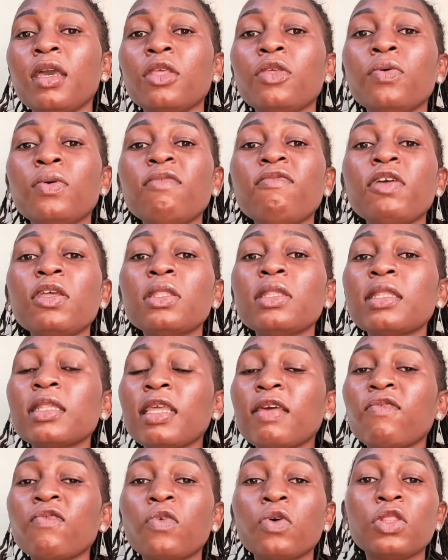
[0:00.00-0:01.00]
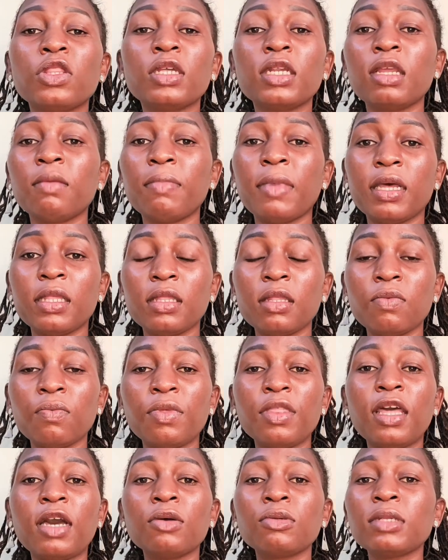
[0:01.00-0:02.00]
you even stay for 3 months
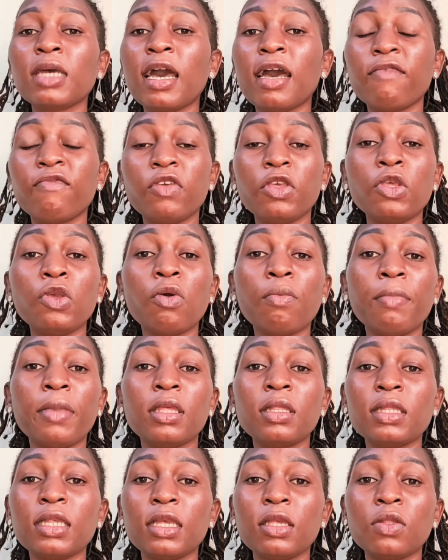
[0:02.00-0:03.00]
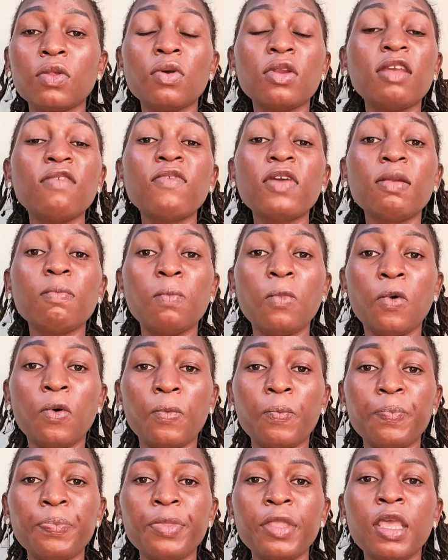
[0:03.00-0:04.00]
without having your menses, or even
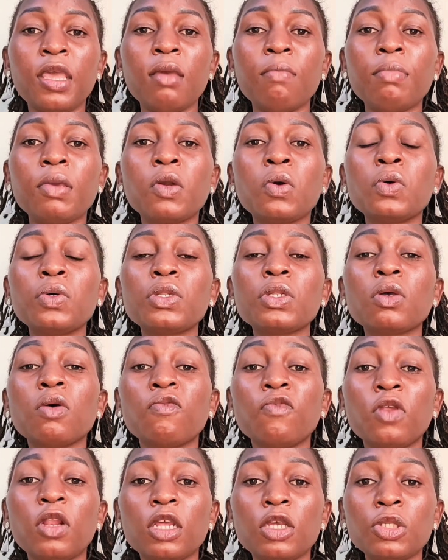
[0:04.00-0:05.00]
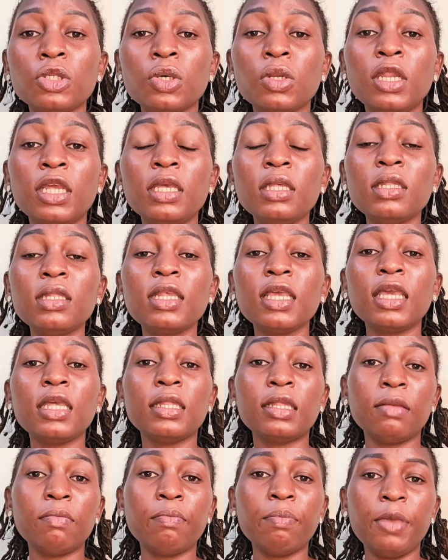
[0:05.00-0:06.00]
more, because ovulation is
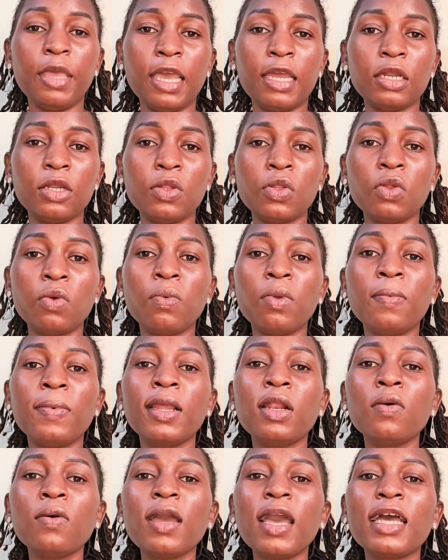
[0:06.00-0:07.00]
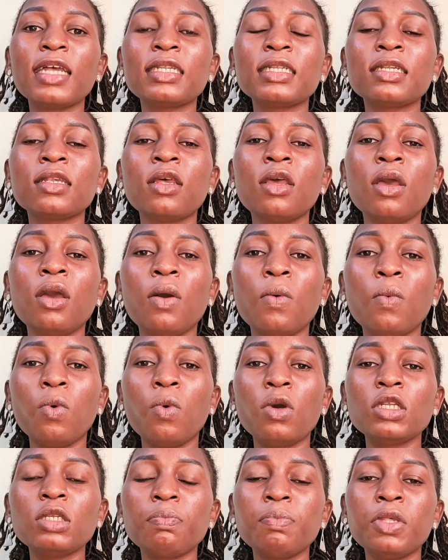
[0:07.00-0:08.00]
impaired. So we will look at
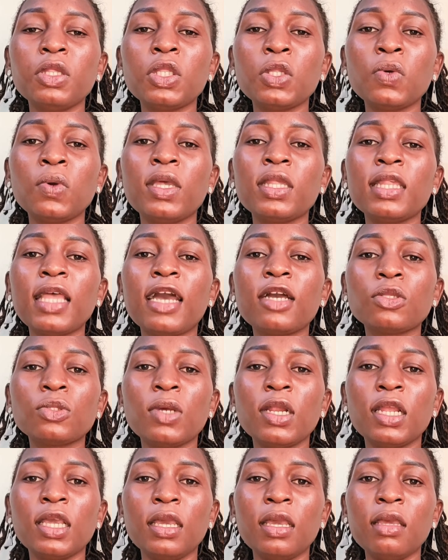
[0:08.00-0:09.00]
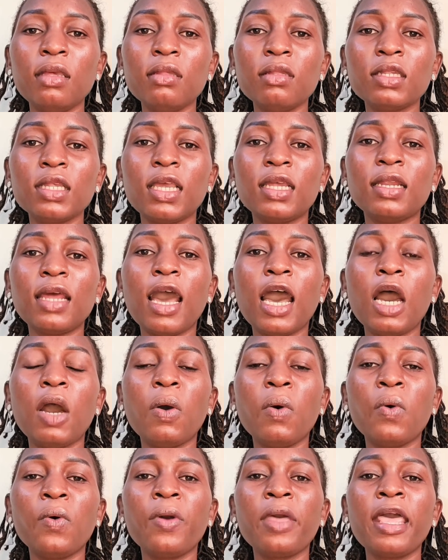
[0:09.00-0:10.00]
what PCOS actually is and
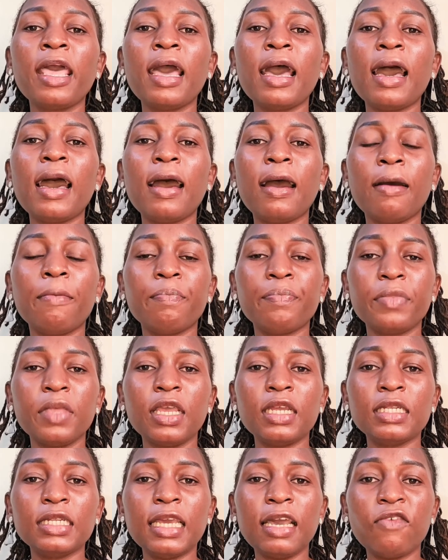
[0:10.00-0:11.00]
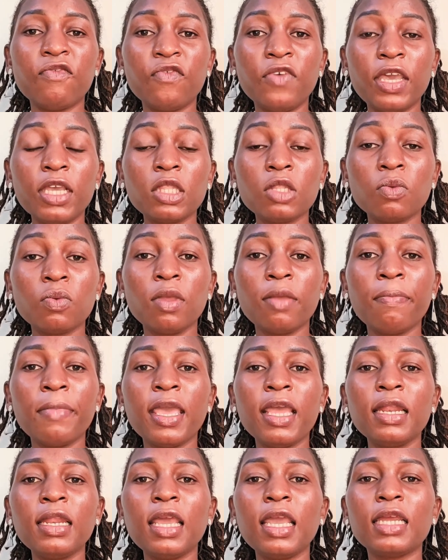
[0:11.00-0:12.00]
how it affects
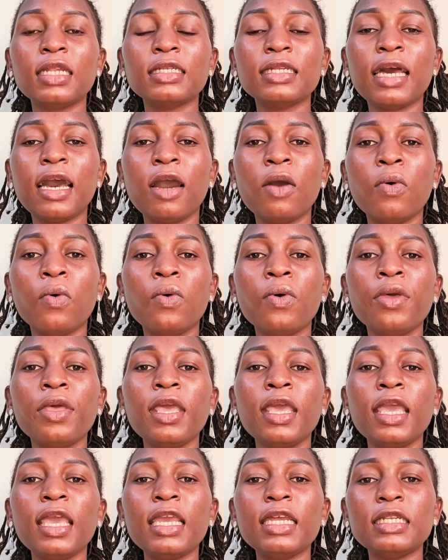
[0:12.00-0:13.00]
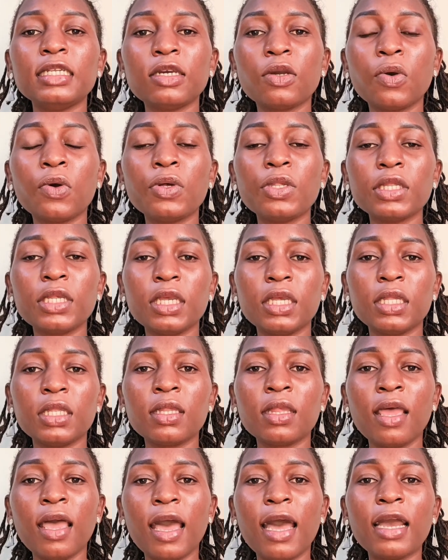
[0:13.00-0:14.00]
women and how it
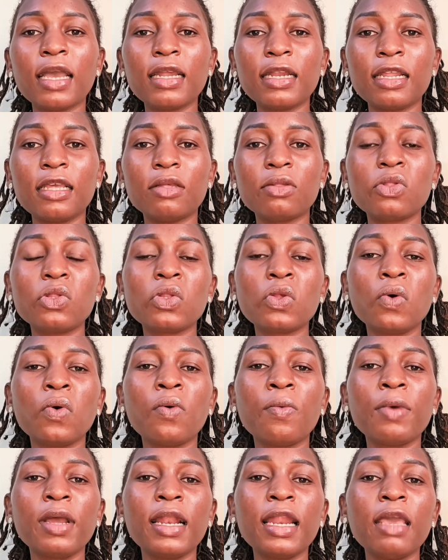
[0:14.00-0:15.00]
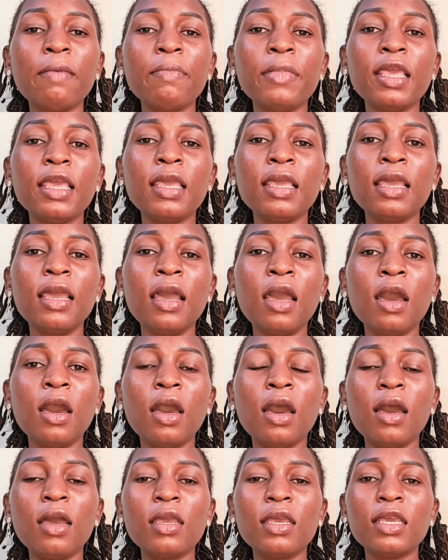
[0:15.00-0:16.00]
causes acne. So let me
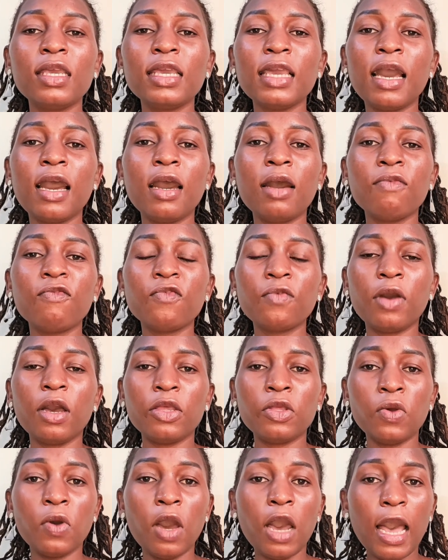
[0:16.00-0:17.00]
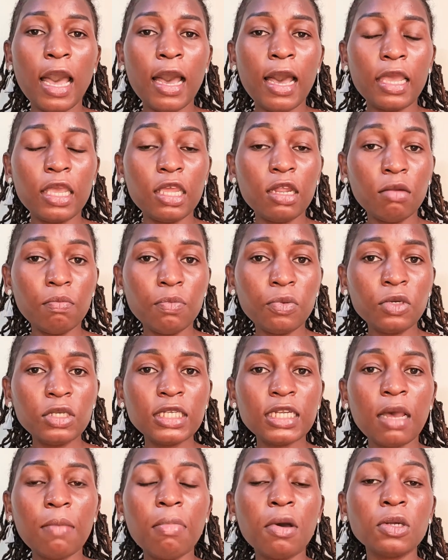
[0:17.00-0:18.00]
hear your
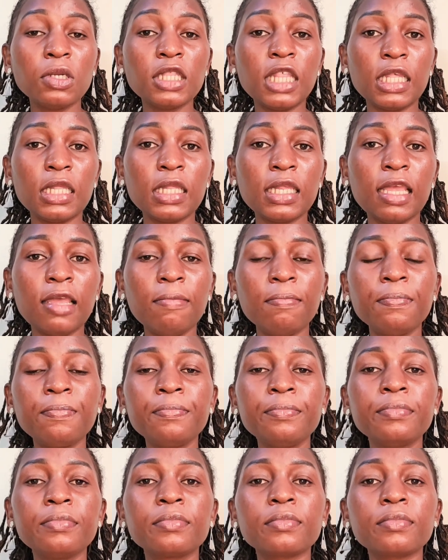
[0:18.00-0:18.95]
input about the same,